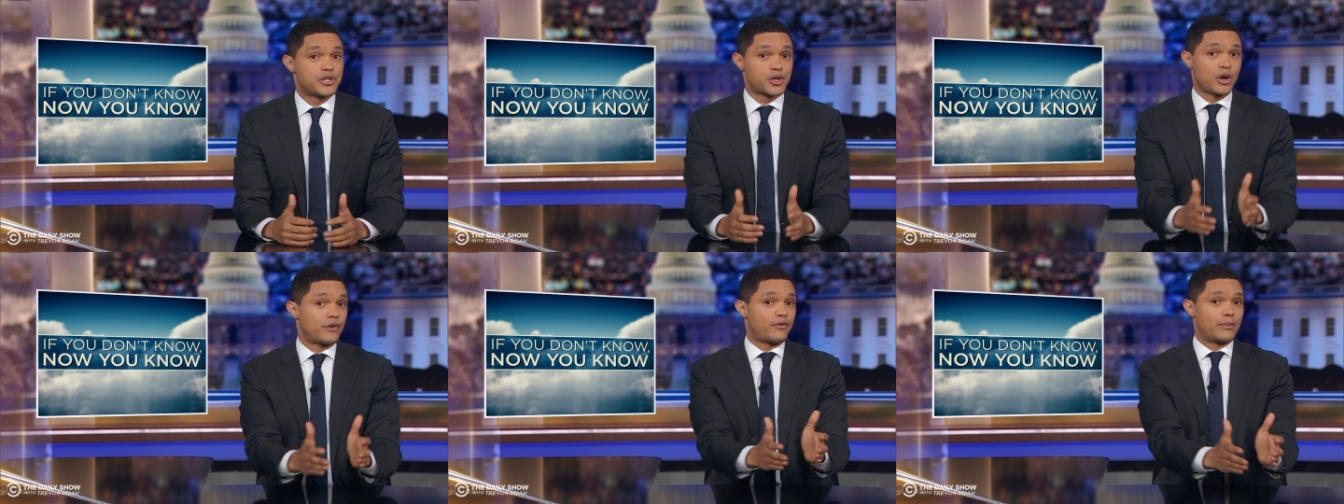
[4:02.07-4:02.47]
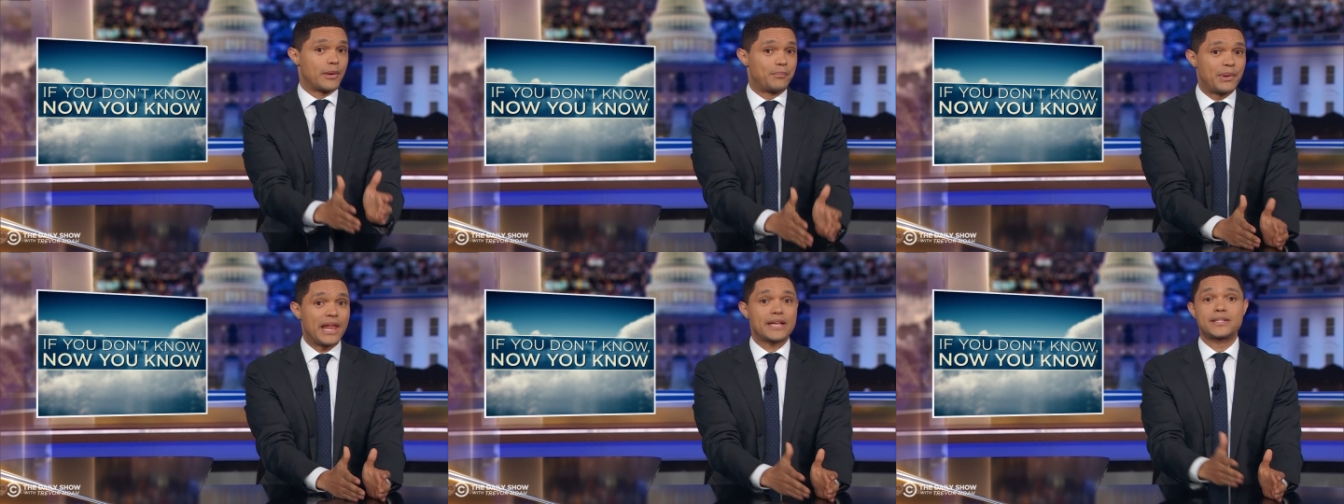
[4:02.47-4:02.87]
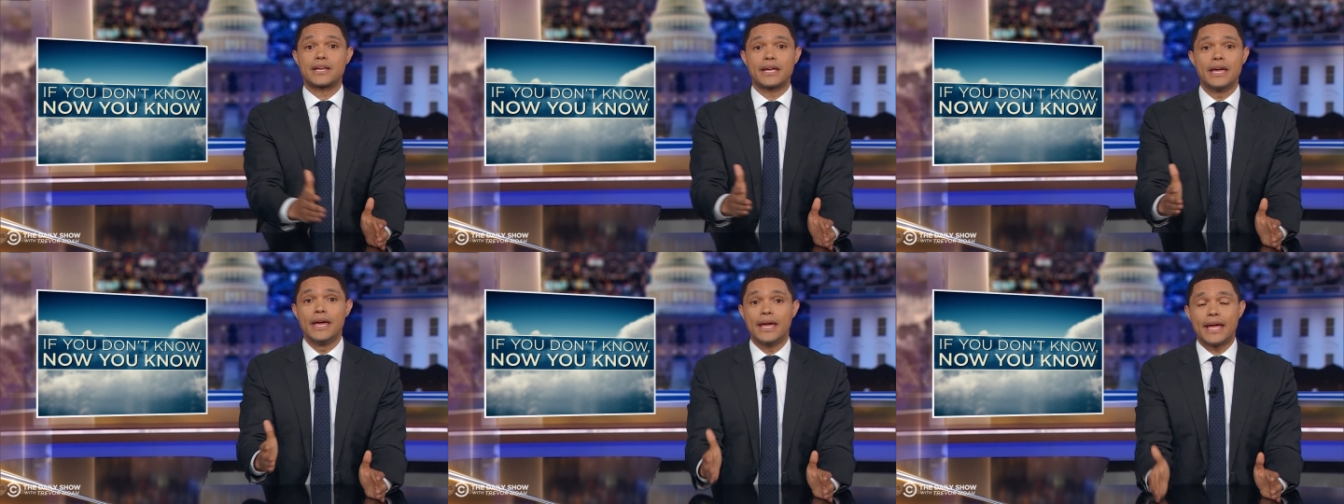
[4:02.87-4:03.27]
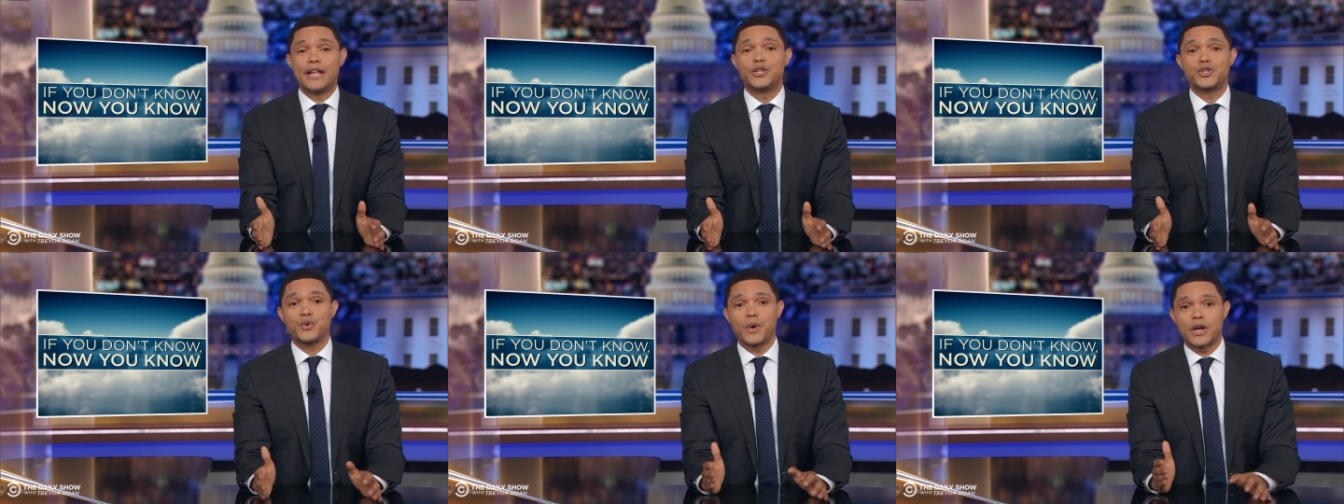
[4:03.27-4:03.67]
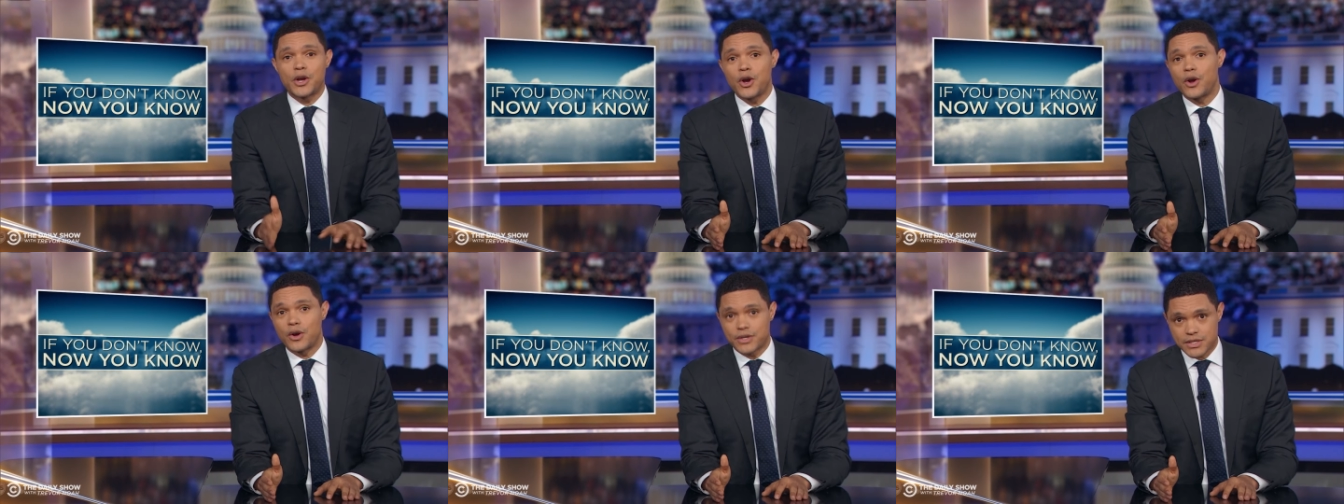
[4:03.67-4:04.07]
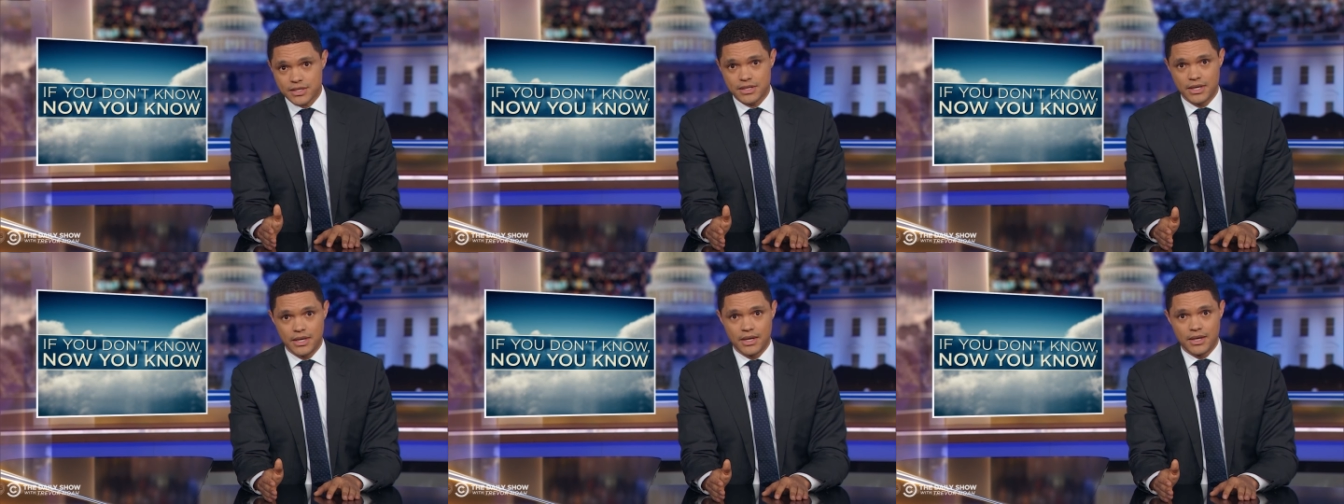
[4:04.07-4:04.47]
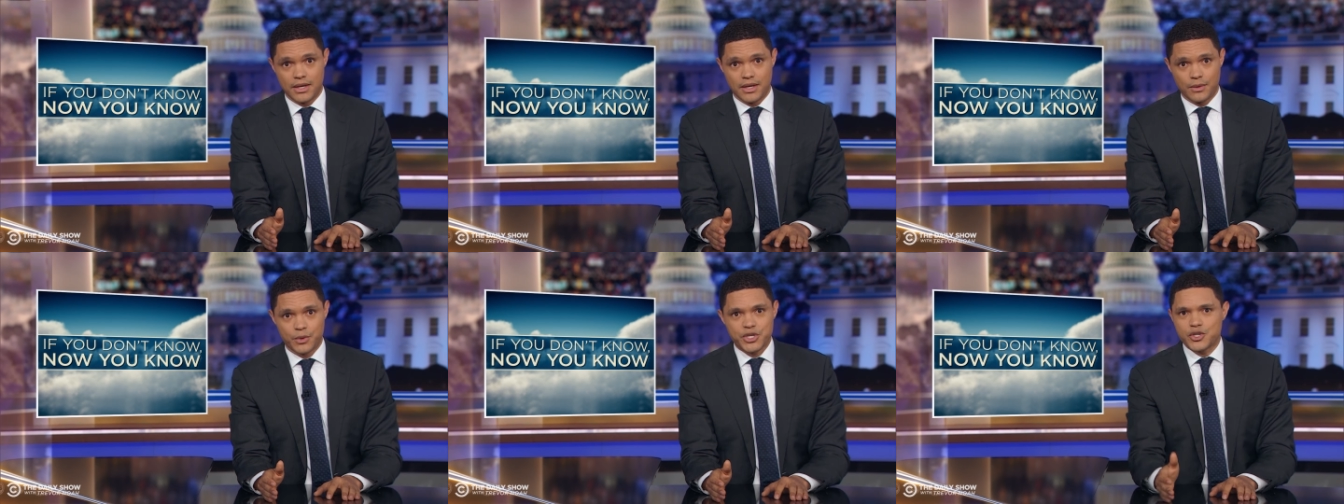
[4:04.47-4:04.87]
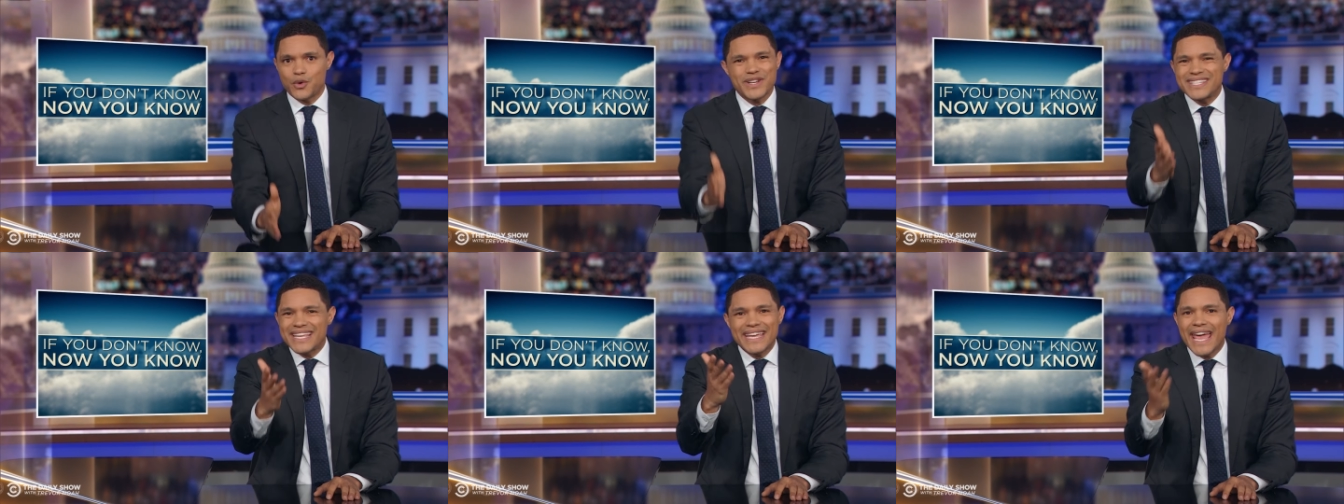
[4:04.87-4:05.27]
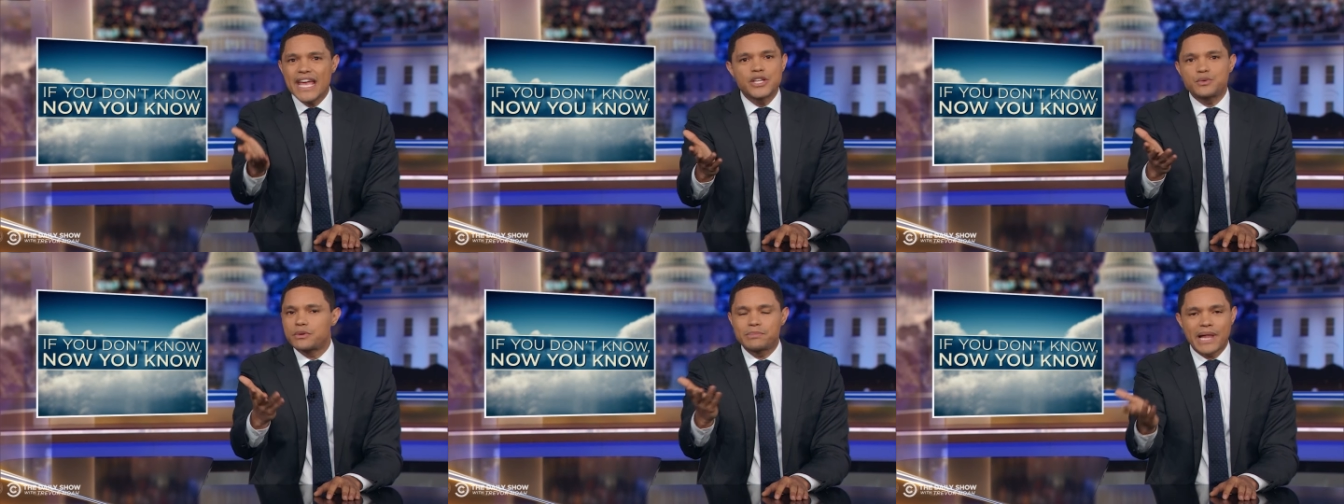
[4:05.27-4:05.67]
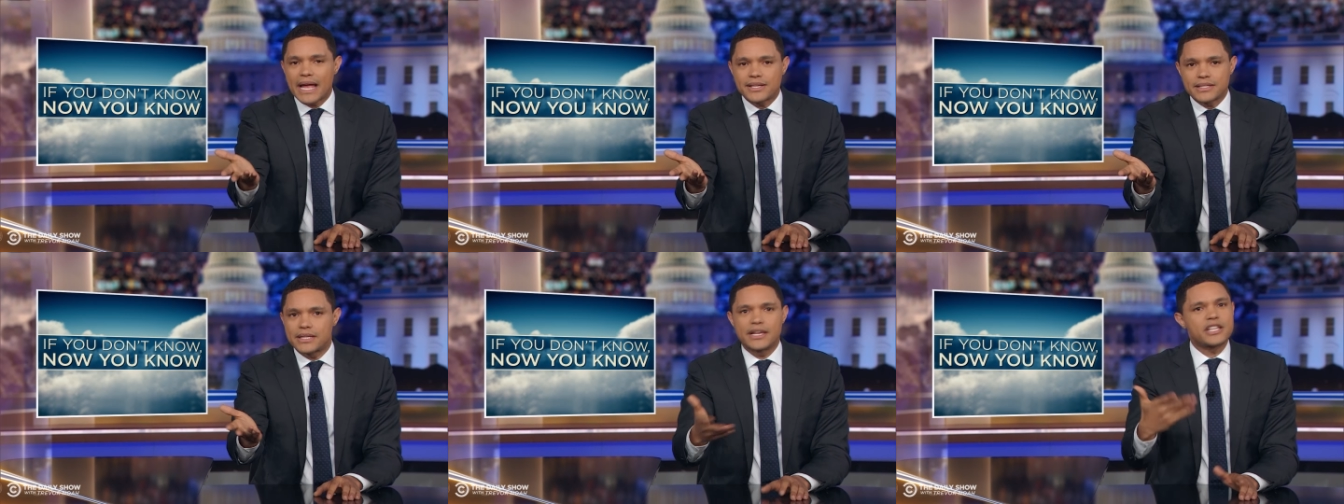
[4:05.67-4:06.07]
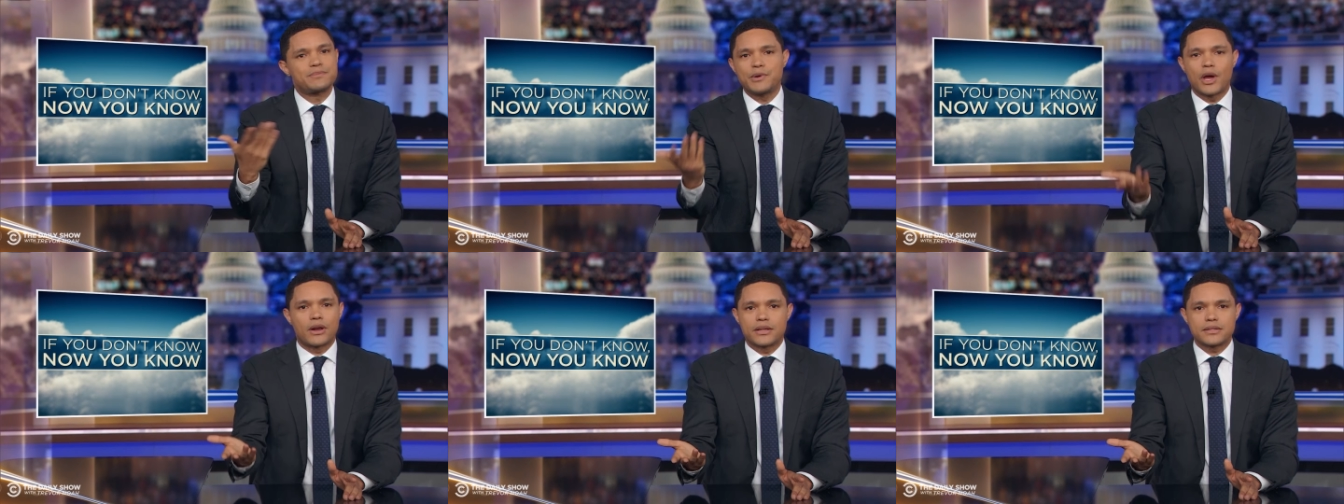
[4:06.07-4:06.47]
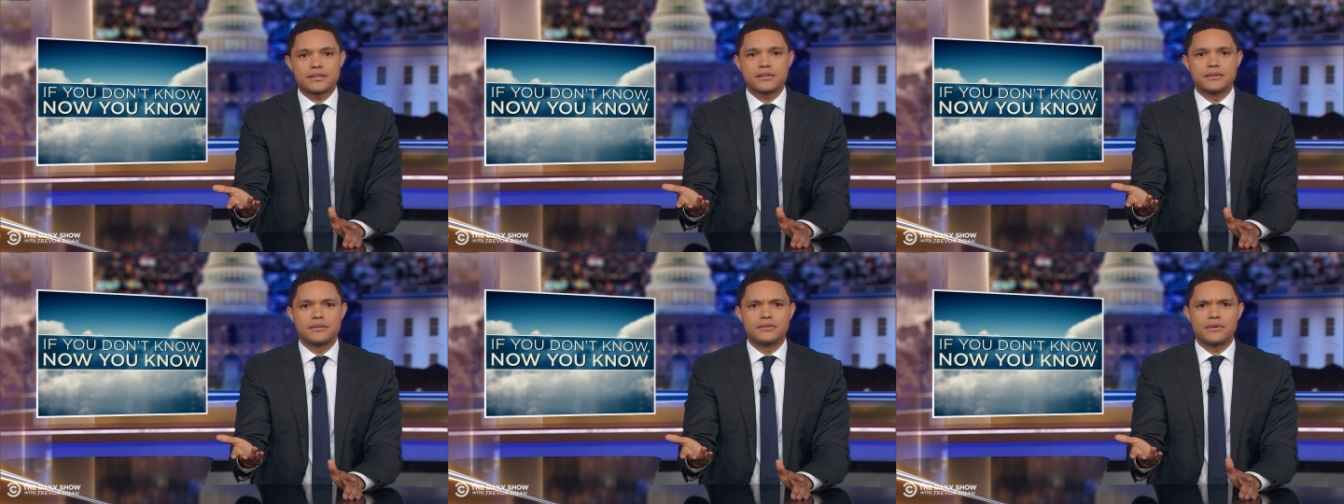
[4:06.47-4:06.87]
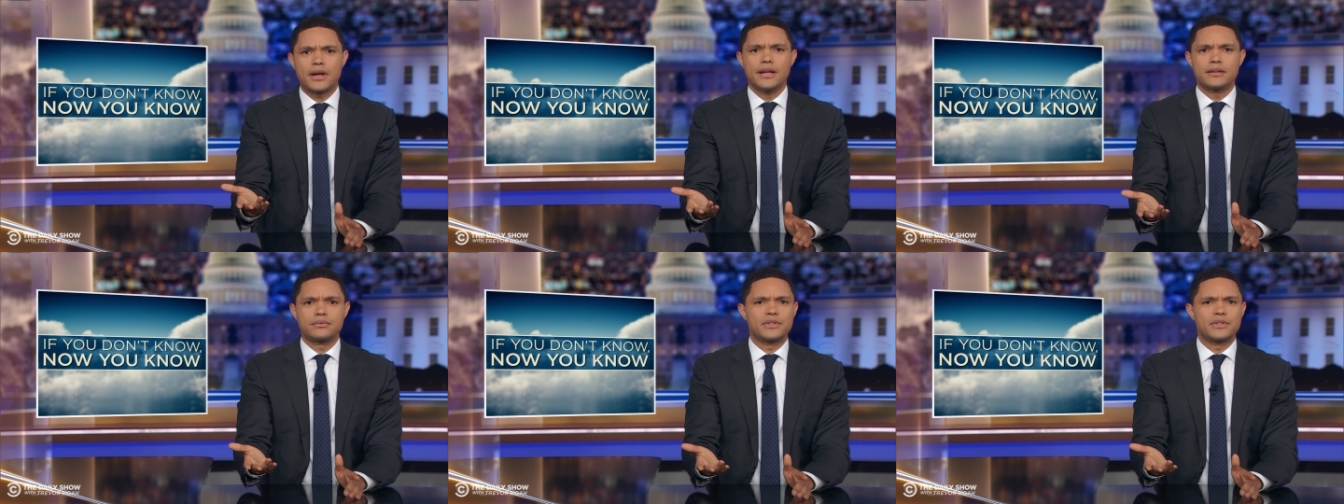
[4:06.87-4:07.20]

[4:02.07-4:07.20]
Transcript: It turned from a blessing into a curse, which is always the case with plastic, let's be honest, right?